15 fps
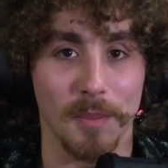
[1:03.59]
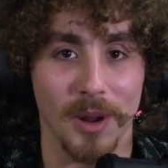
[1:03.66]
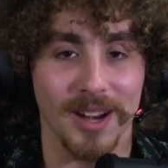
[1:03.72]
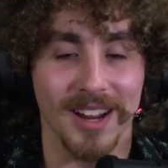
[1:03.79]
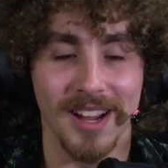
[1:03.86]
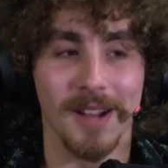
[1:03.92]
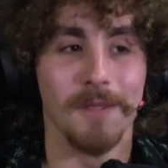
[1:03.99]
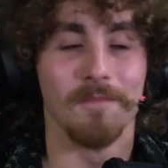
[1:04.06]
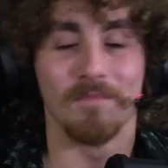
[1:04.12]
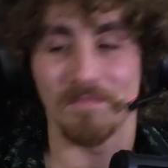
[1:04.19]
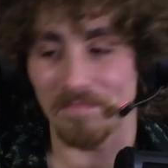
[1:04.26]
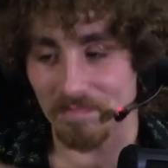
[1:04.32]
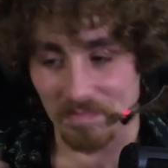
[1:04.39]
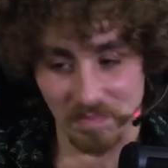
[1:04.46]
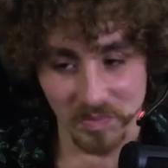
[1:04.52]
But
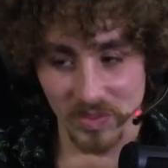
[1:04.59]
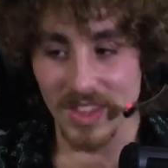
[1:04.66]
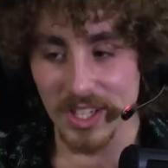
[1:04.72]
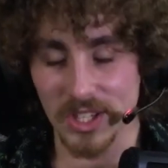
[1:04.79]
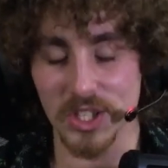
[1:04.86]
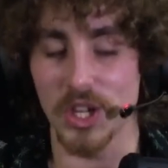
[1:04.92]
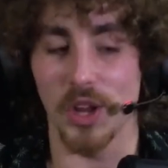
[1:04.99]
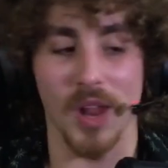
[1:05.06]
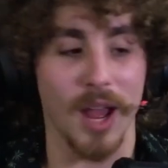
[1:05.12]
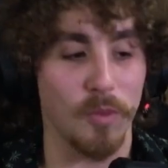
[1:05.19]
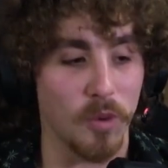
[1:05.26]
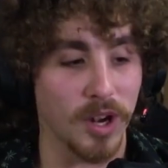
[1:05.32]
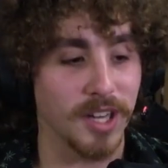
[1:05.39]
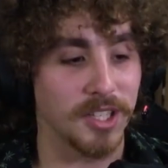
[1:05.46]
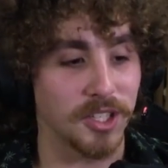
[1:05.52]
still, I
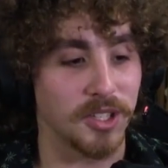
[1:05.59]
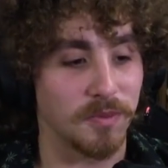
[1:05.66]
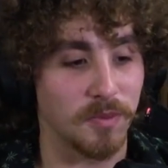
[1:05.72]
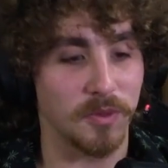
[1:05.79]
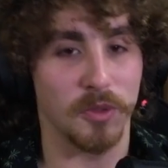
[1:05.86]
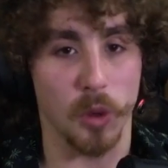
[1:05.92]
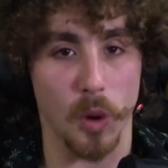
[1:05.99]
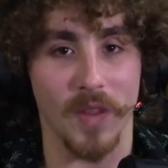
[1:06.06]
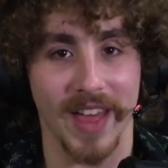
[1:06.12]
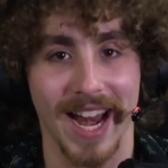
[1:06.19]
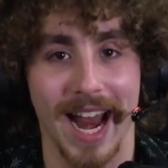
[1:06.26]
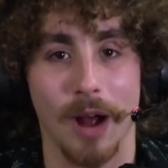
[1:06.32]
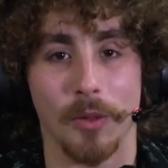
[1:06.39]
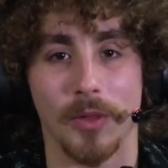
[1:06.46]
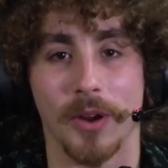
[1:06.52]
wanted to throw that
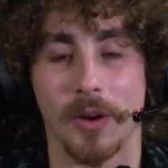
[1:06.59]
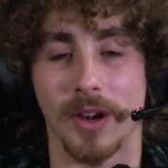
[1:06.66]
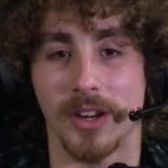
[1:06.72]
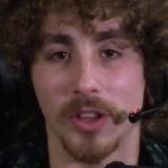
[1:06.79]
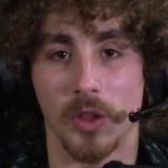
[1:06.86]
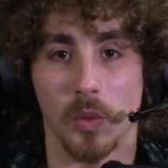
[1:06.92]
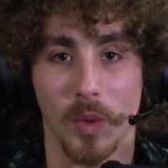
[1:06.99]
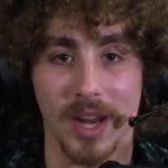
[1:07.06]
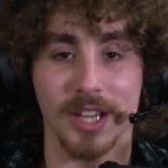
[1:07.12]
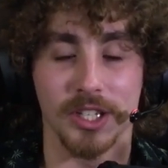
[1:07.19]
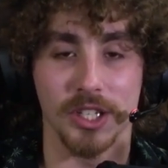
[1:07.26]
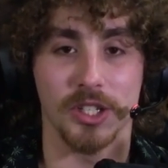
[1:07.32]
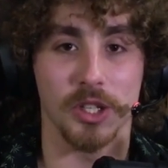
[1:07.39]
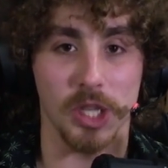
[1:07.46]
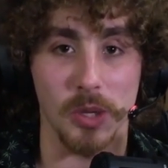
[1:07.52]
out there into the wind
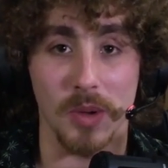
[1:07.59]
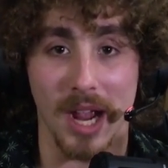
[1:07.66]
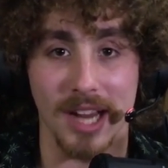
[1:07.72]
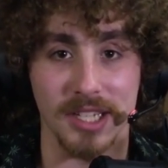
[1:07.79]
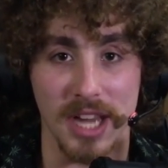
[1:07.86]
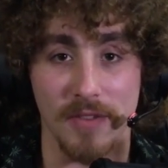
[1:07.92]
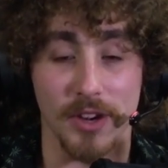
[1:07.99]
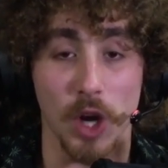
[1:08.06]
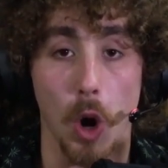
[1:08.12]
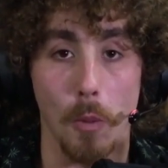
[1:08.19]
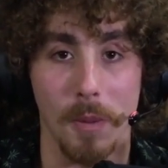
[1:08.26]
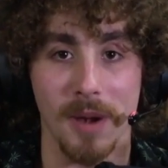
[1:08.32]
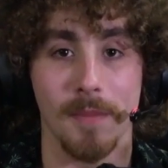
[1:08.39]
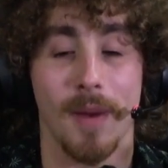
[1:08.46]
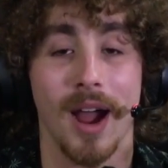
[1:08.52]
just so you guys have an
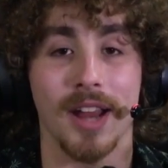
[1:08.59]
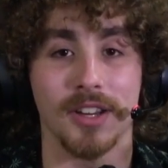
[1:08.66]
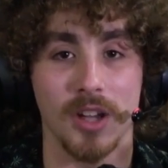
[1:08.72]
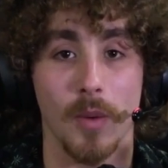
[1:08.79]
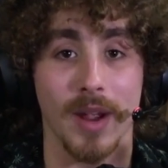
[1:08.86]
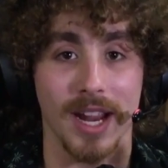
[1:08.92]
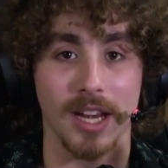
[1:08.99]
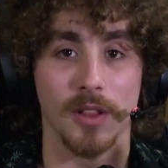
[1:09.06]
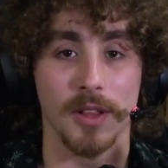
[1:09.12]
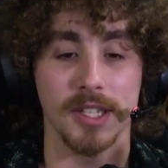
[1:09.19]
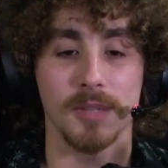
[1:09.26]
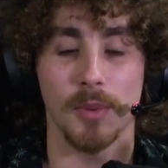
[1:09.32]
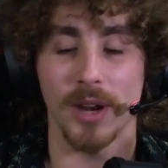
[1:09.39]
open mind going into this.